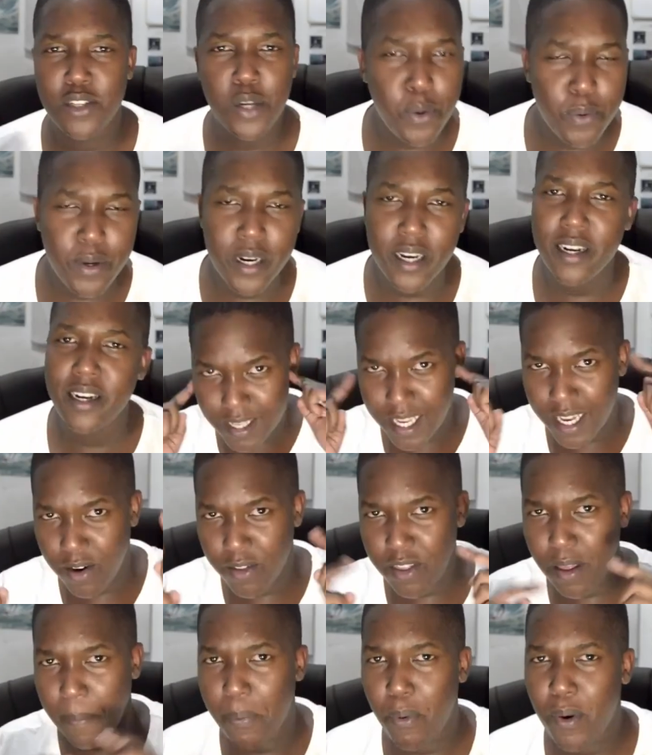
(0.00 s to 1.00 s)
tuna, get
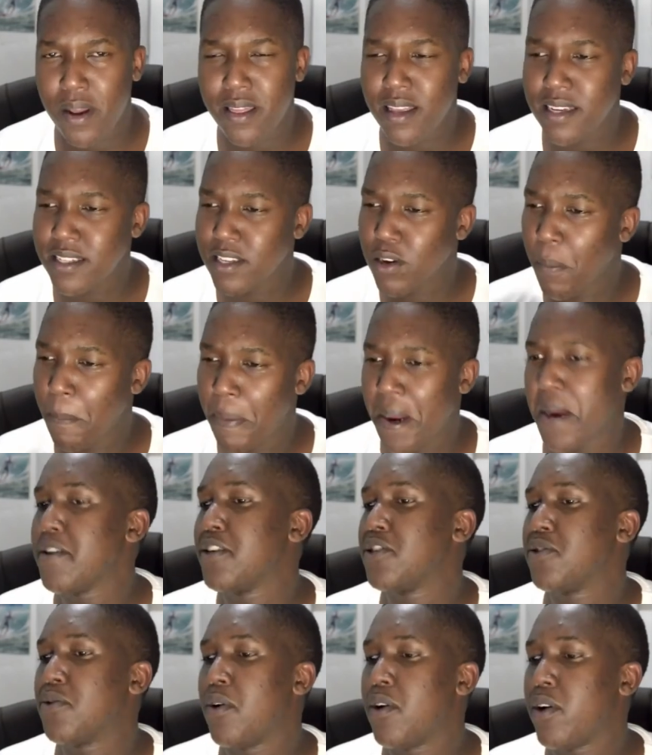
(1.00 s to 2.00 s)
on that point, things that don't
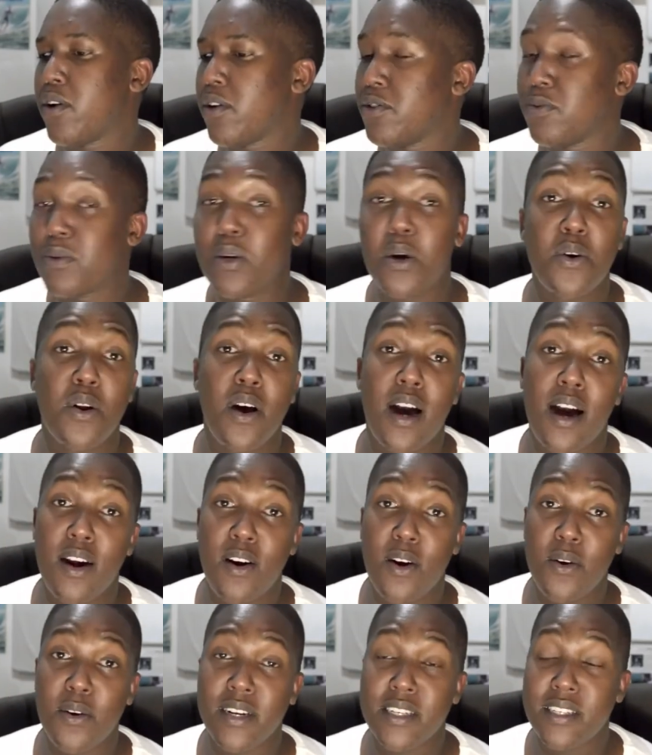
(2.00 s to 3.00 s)
perish so long, because we don't know how
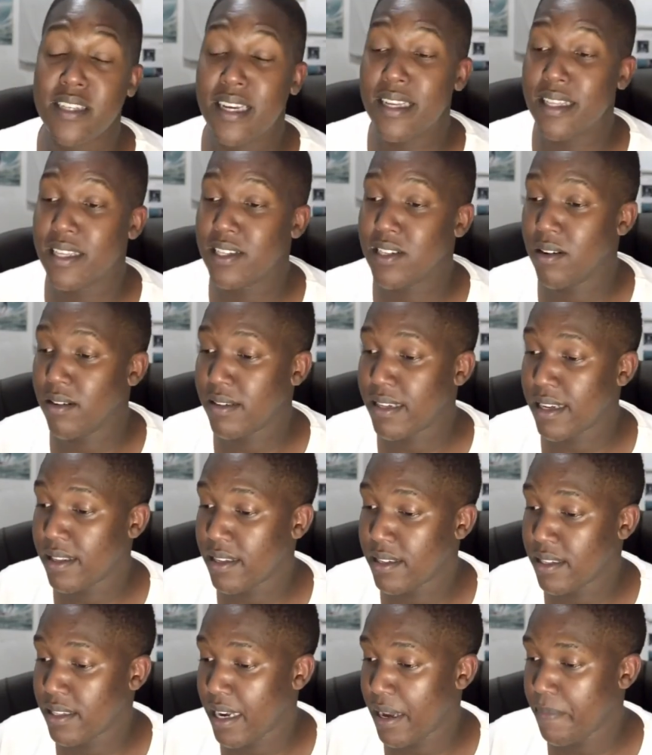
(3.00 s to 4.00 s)
long I'm gonna stay in this lockdown
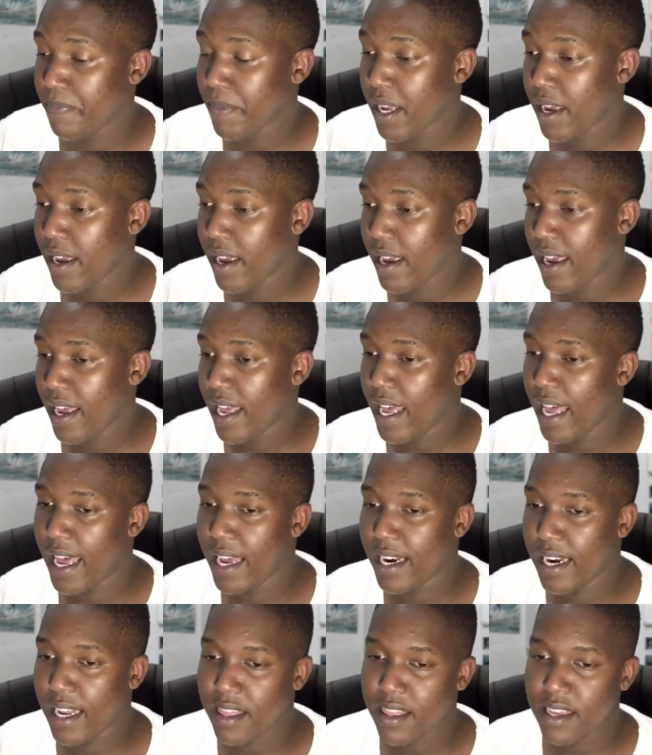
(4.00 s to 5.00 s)
this time.
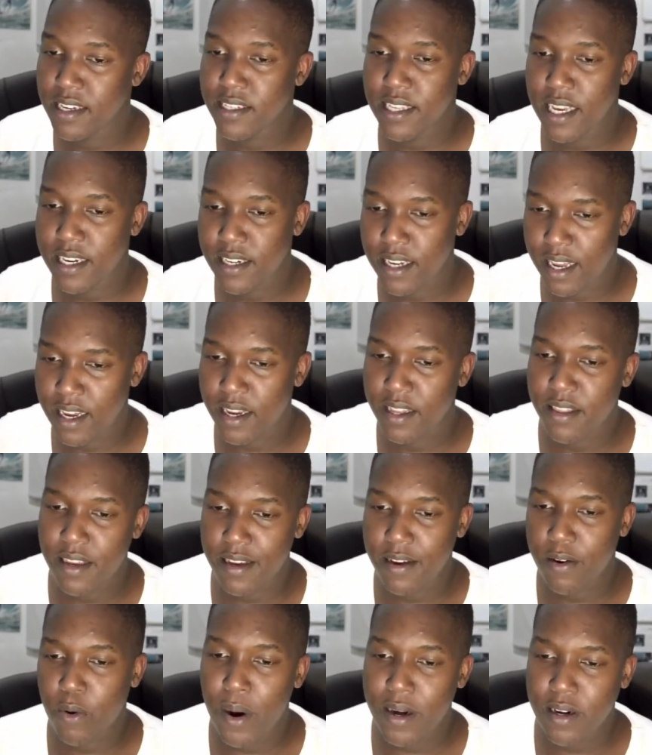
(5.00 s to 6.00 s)
And things that
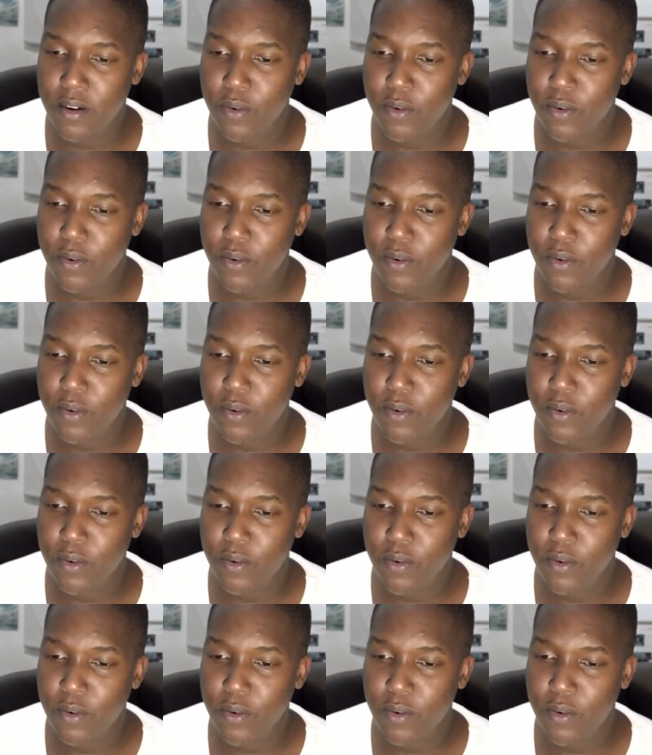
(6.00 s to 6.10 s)
they're quite